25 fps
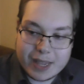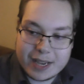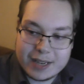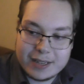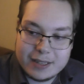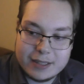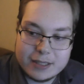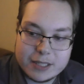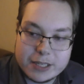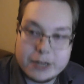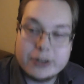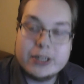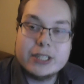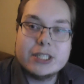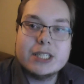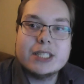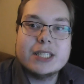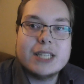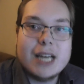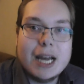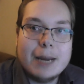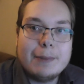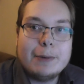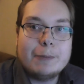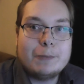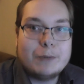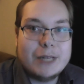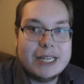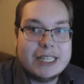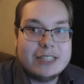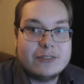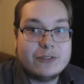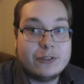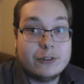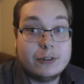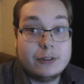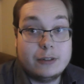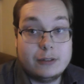So there's a time and place
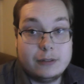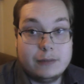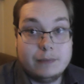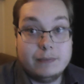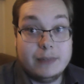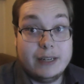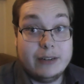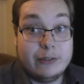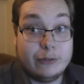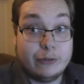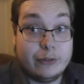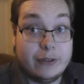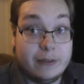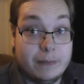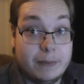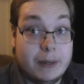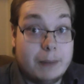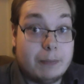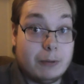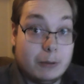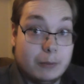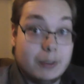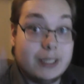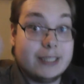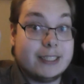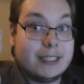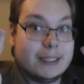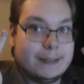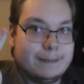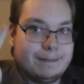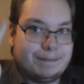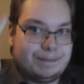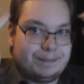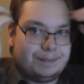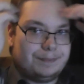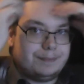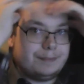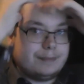for everything, people, but
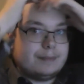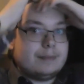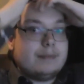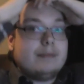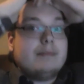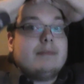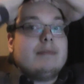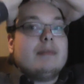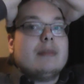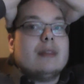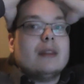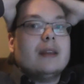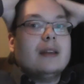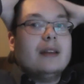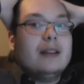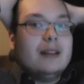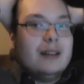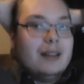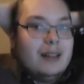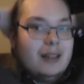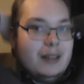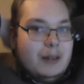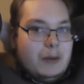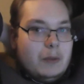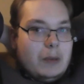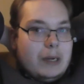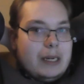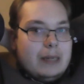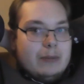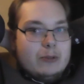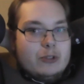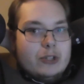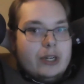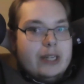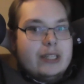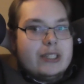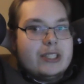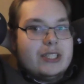what I'm
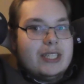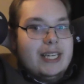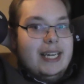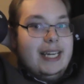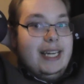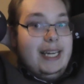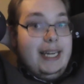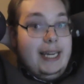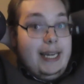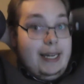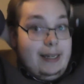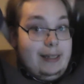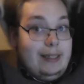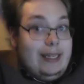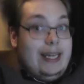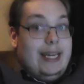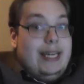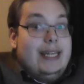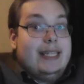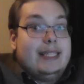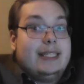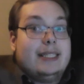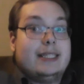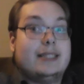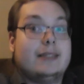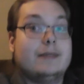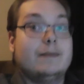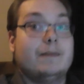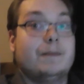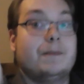trying to say here is